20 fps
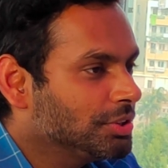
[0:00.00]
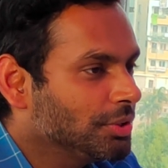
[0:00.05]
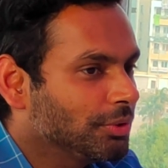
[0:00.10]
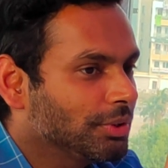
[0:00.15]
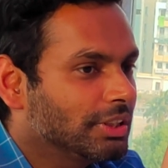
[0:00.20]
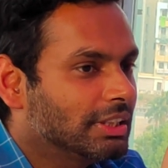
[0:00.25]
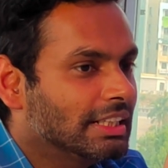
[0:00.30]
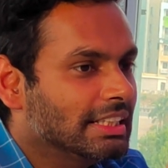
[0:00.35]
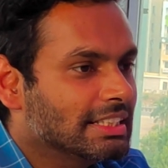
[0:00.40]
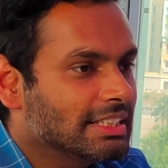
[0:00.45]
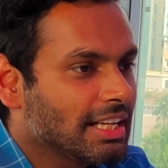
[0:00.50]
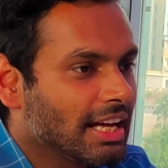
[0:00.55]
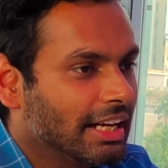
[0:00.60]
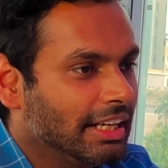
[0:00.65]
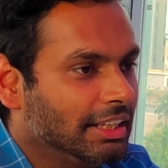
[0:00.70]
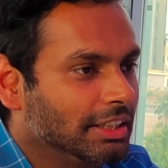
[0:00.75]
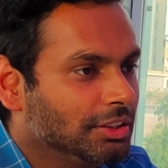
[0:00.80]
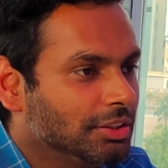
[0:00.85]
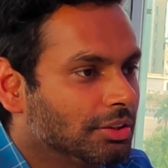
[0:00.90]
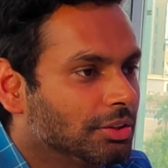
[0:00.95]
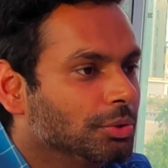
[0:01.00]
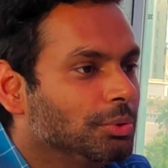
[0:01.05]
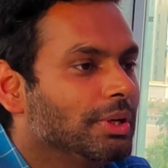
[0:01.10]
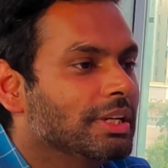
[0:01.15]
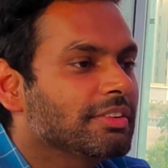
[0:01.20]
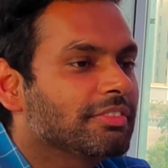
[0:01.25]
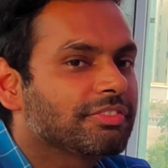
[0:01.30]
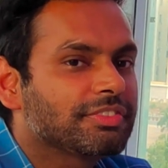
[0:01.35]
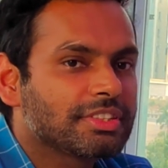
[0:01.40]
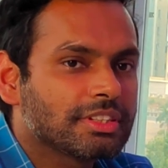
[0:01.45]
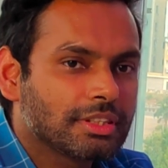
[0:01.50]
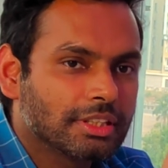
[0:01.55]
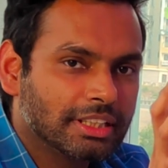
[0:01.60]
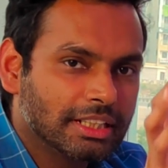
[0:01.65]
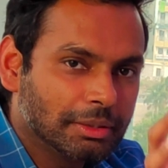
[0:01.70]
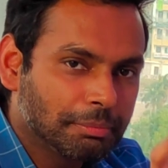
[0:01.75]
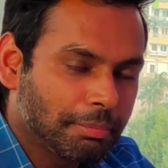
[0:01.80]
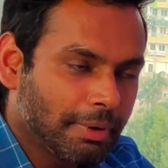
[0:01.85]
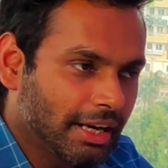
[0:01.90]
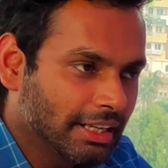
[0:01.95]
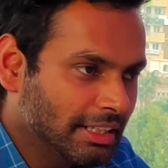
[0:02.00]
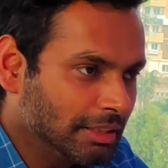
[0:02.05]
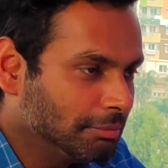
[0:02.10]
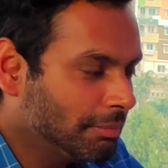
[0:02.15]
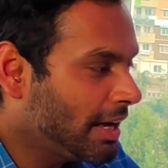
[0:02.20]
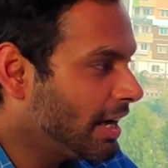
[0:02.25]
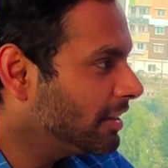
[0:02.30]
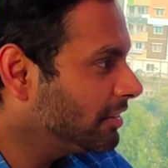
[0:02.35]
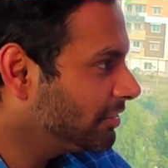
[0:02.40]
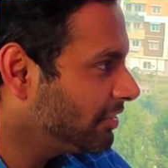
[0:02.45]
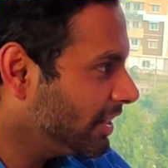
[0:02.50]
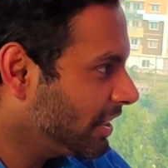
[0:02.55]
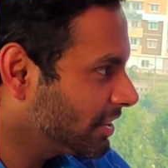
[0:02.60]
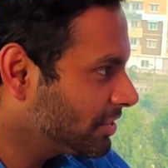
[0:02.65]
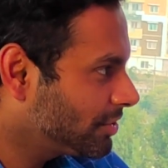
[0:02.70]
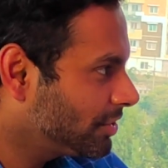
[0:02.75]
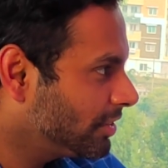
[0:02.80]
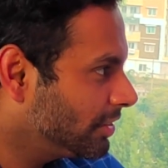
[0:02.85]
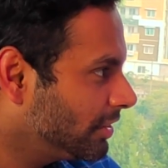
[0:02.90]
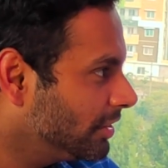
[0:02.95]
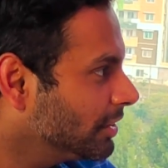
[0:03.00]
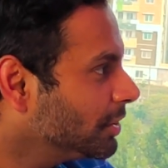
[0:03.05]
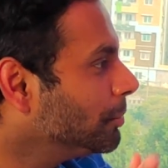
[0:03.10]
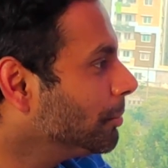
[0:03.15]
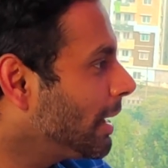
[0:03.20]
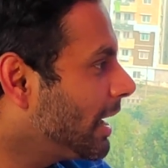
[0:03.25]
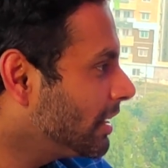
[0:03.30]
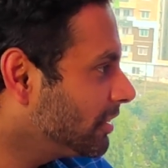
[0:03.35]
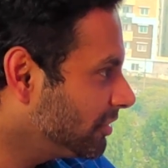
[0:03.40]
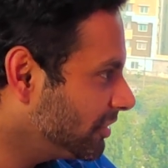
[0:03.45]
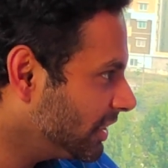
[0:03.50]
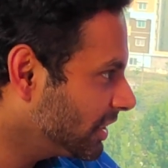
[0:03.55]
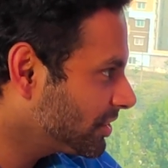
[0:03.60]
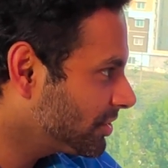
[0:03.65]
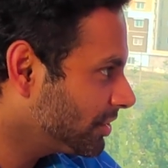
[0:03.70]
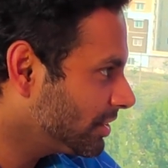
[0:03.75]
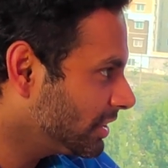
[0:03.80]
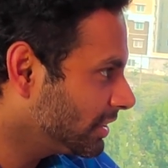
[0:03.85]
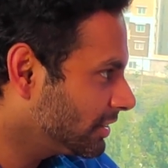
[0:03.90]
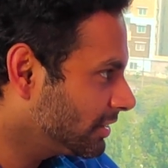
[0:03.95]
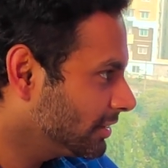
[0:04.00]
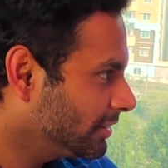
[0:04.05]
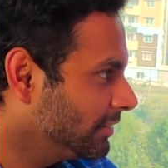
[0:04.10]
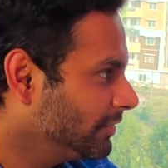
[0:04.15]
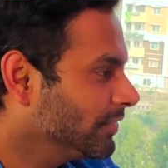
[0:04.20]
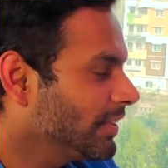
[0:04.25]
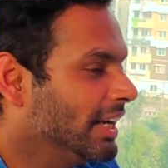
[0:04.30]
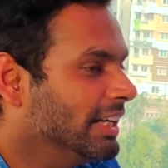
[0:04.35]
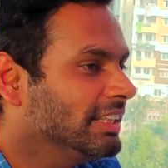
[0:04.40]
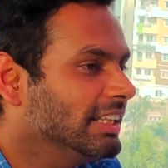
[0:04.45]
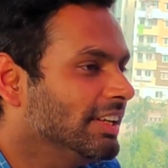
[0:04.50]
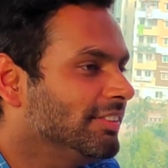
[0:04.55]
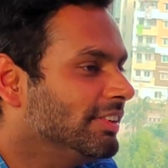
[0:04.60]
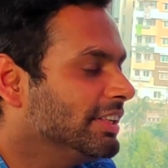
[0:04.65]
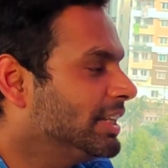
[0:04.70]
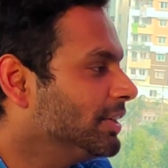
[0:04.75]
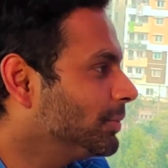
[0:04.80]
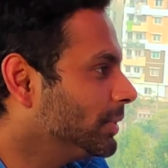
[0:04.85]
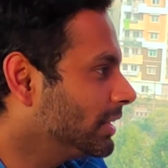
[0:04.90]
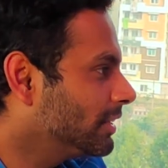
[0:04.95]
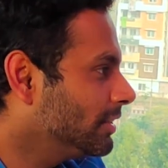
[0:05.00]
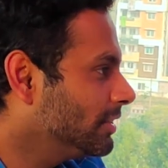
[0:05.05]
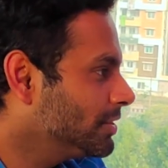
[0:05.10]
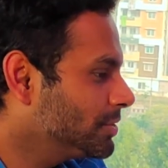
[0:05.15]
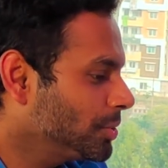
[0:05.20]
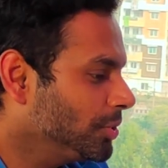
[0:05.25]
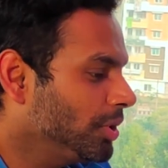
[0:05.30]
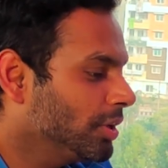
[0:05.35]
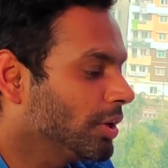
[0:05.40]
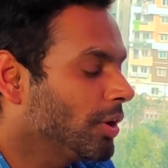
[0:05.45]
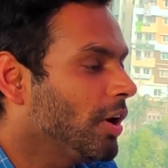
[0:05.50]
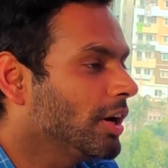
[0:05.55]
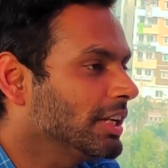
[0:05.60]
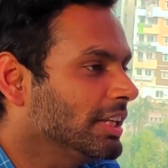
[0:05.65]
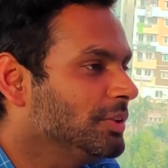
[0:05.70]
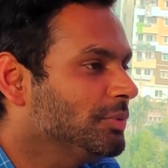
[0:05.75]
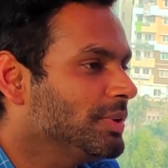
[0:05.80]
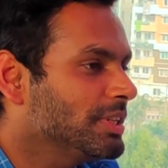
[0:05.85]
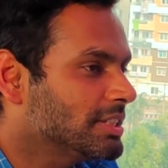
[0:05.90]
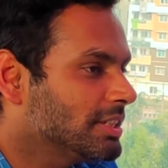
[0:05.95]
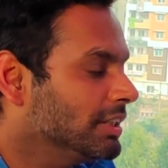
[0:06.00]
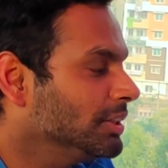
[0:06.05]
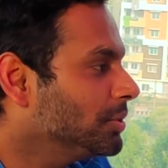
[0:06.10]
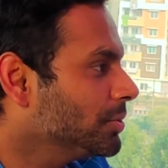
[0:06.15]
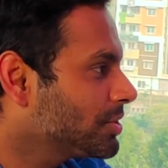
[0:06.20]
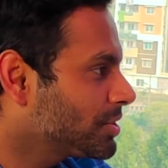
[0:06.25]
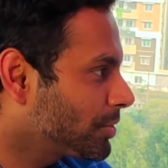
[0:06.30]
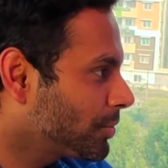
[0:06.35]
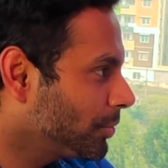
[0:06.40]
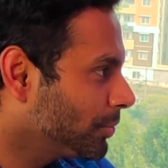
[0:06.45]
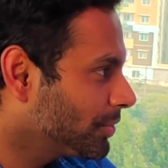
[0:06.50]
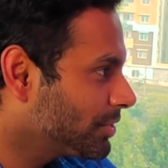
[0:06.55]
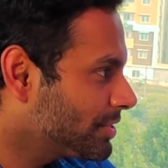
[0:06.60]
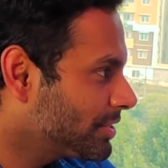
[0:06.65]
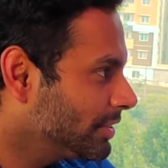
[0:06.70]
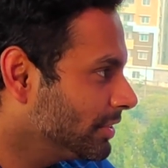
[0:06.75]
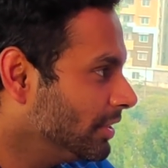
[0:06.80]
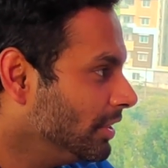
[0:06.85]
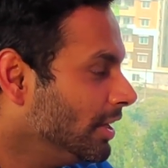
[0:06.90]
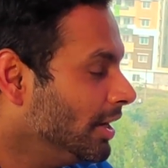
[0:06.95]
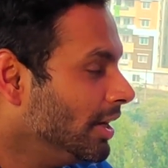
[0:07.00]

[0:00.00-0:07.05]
your design to a third-party manufacturer to manufacture it, and they will give it. So you're not investing those crores.